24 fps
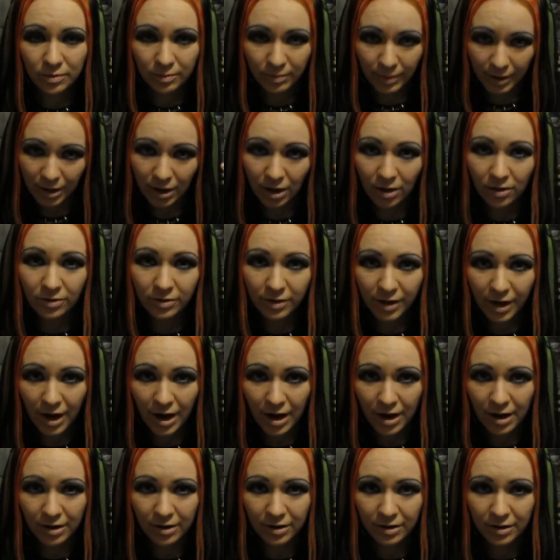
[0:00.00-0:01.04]
my colored
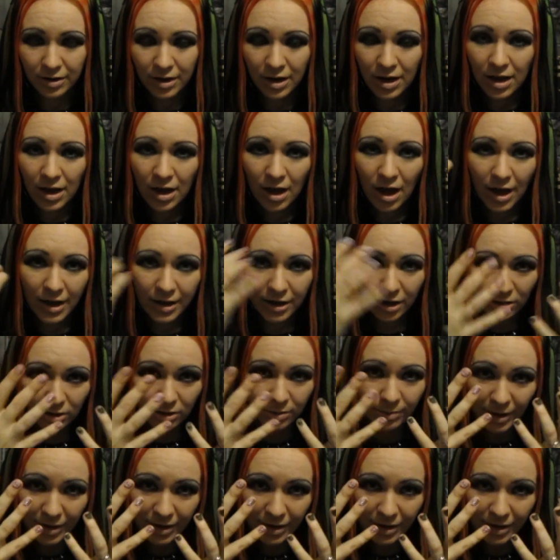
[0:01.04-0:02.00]
hair, I color my